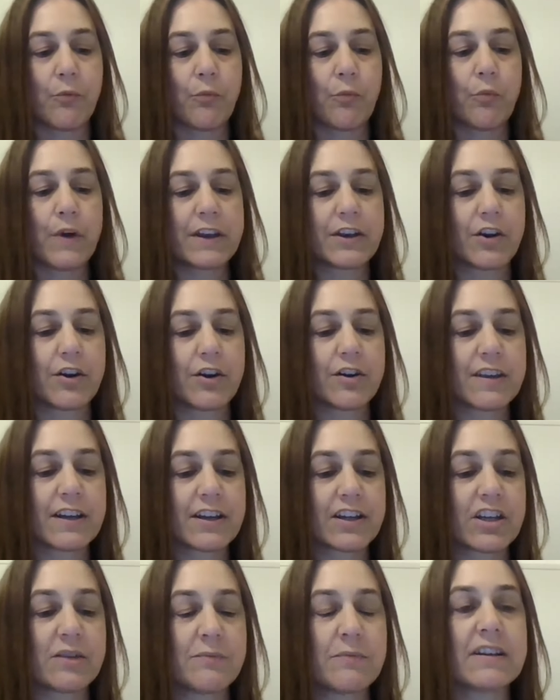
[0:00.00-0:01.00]
We know
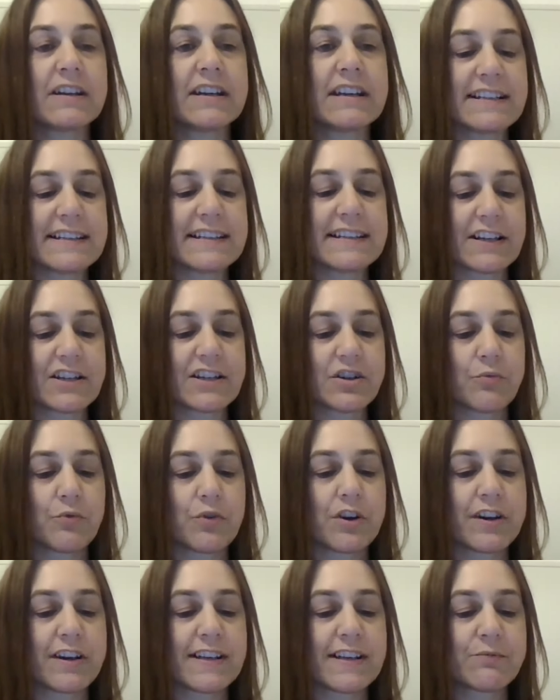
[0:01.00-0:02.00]
that community sector
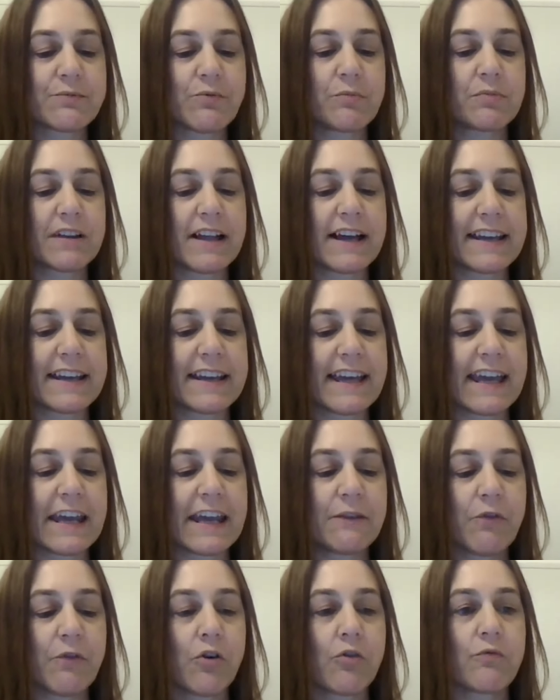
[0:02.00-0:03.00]
workers will play a key
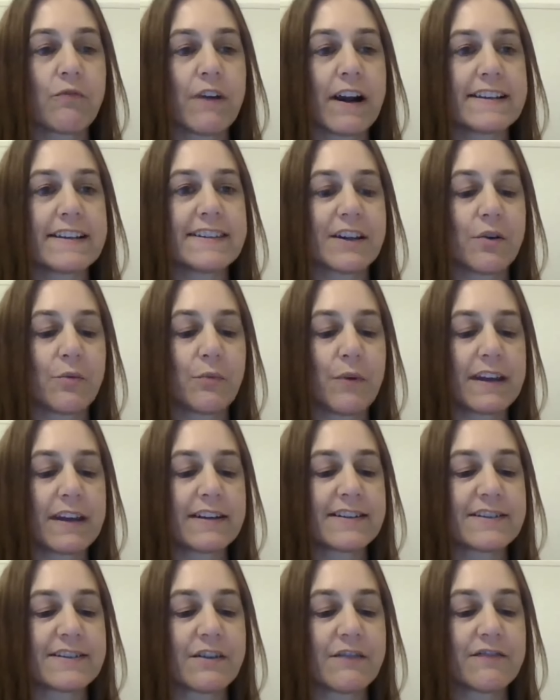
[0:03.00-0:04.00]
role raising
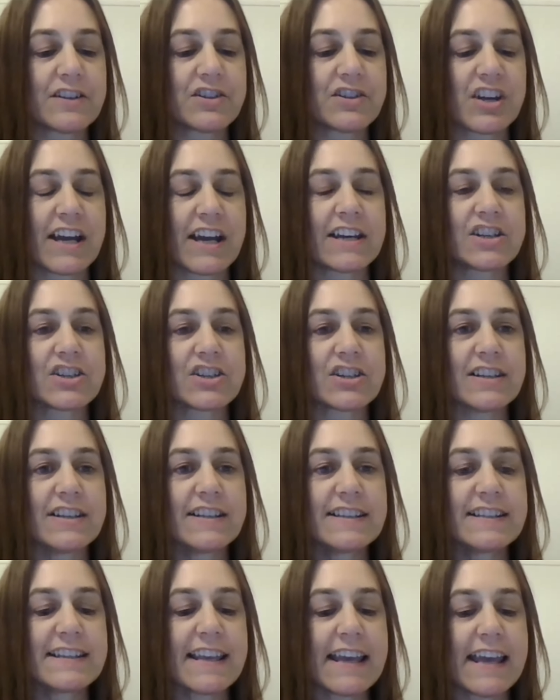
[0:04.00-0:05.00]
awareness of the
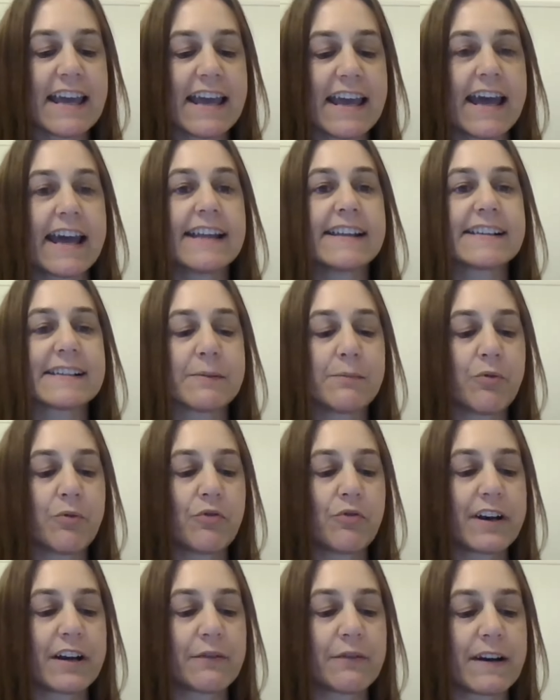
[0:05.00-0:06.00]
changes and
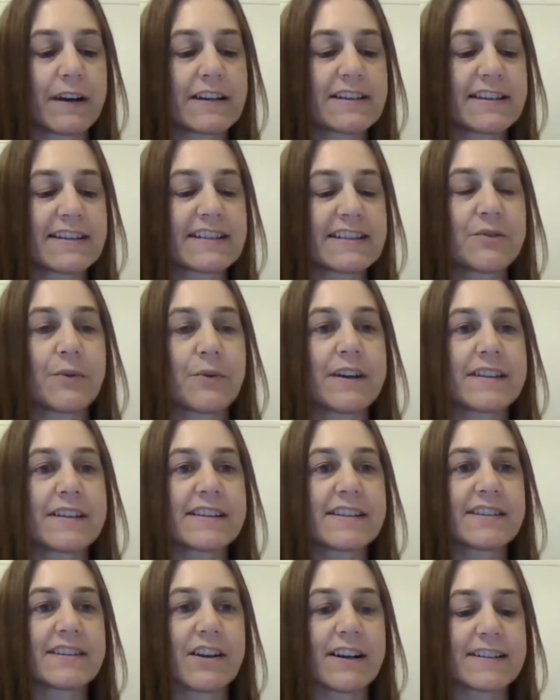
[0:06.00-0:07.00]
supporting renters to
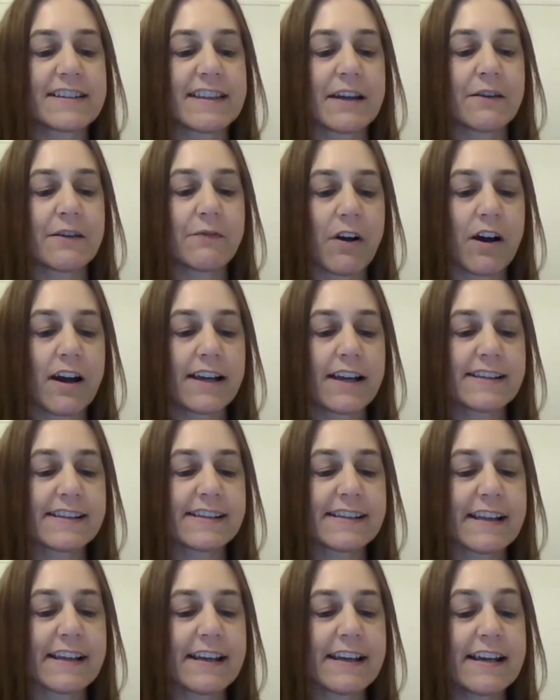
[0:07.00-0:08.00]
exercise their
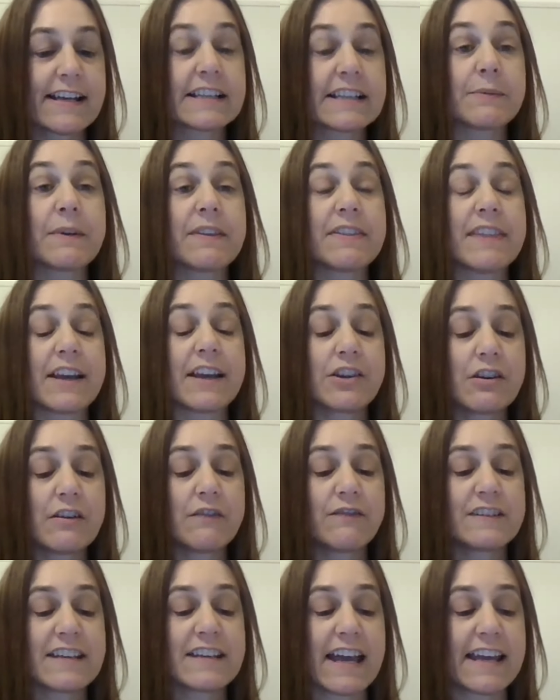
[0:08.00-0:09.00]
rights. So we thank you
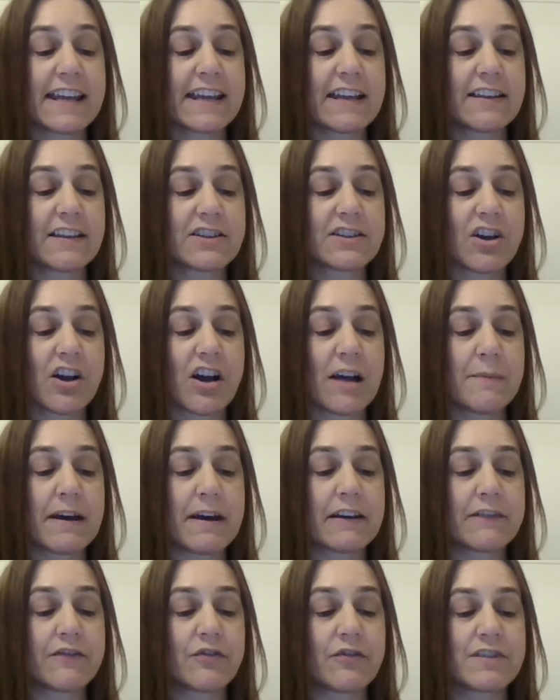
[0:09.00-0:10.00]
for taking the time
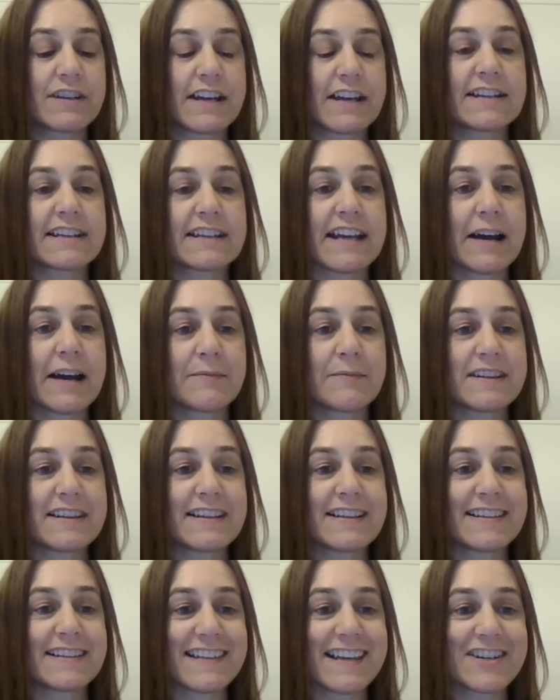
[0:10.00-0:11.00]
out of your day to come to
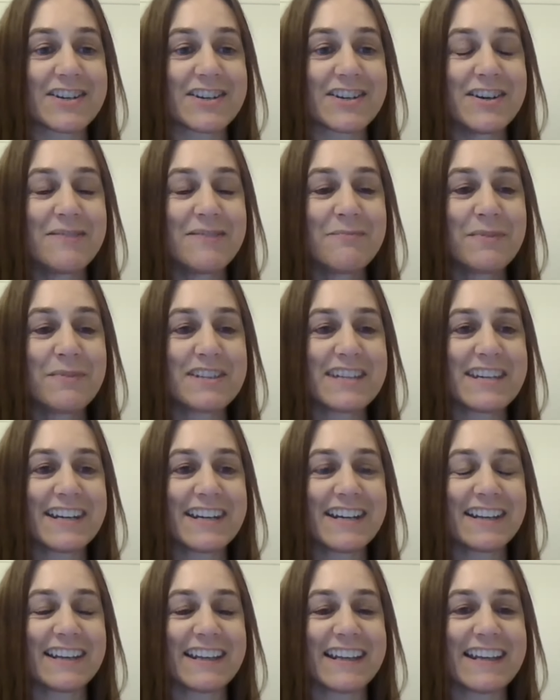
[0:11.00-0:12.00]
this session,
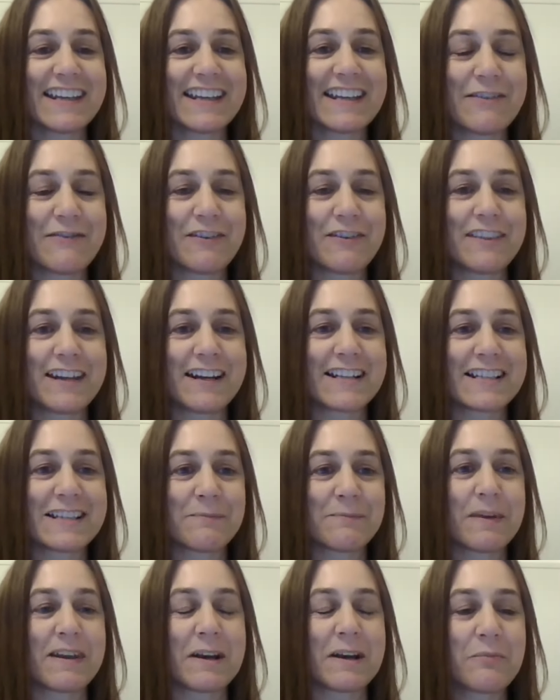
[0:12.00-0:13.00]
particularly given that it's
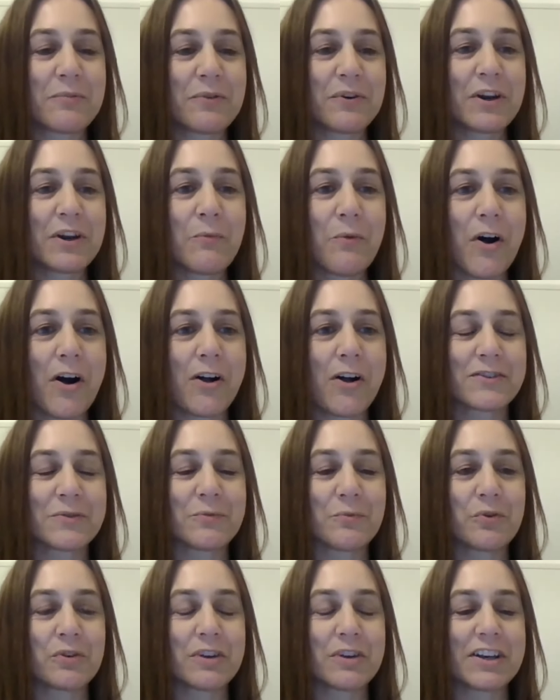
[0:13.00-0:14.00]
been a pretty wild
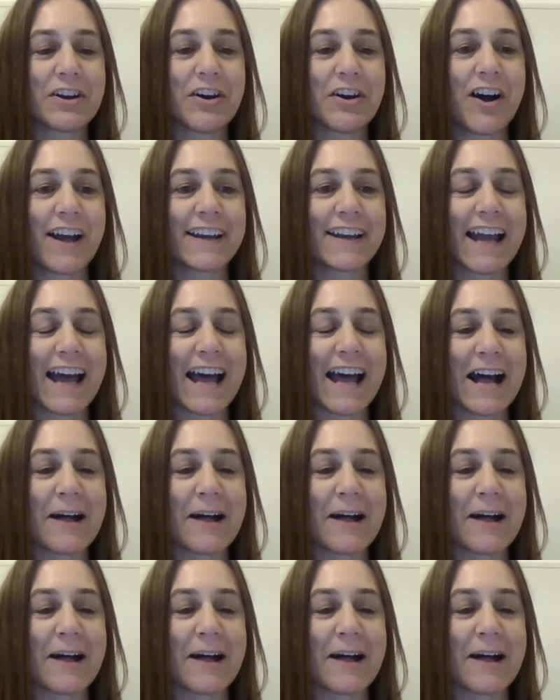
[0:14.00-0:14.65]
and woolly night